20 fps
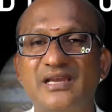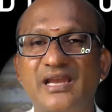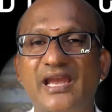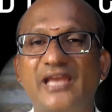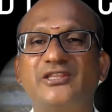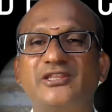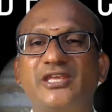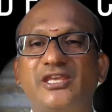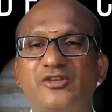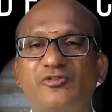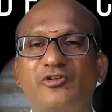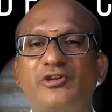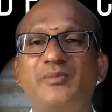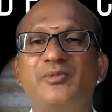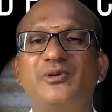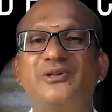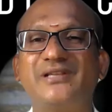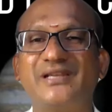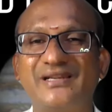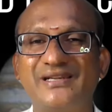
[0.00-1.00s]
I think you are
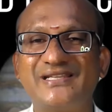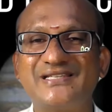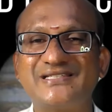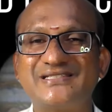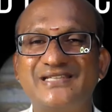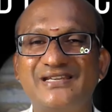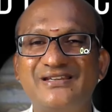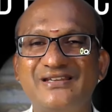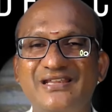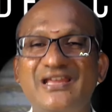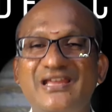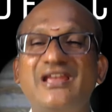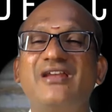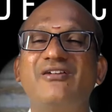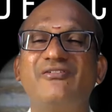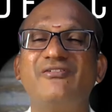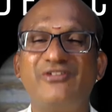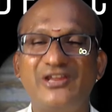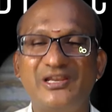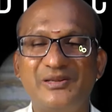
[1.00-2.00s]
able to understand.
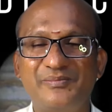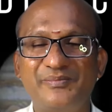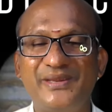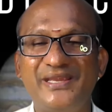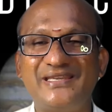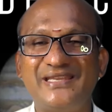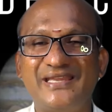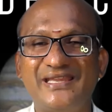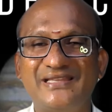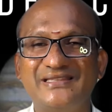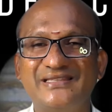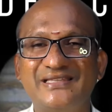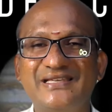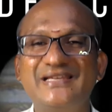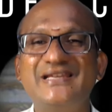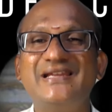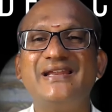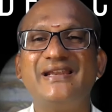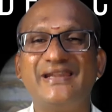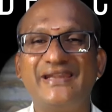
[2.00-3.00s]
We'll meet in
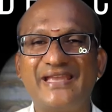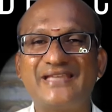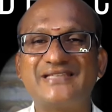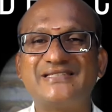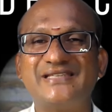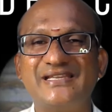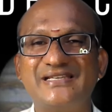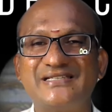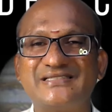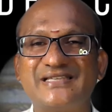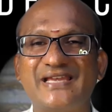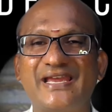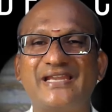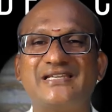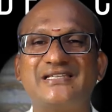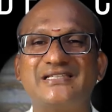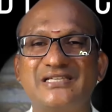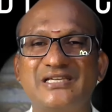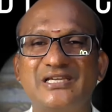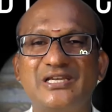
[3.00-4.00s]
the next
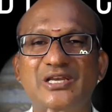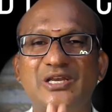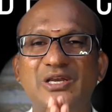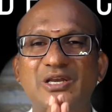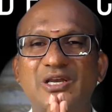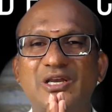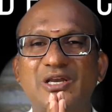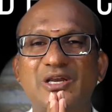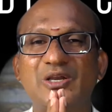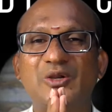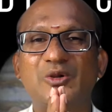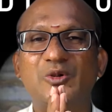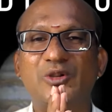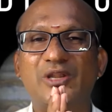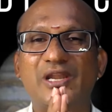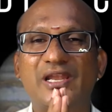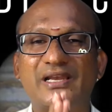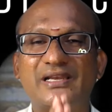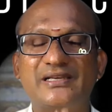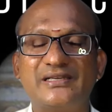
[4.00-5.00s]
insight.
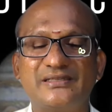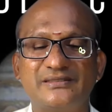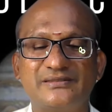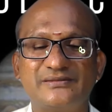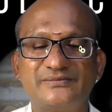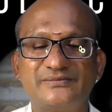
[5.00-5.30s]
Good luck.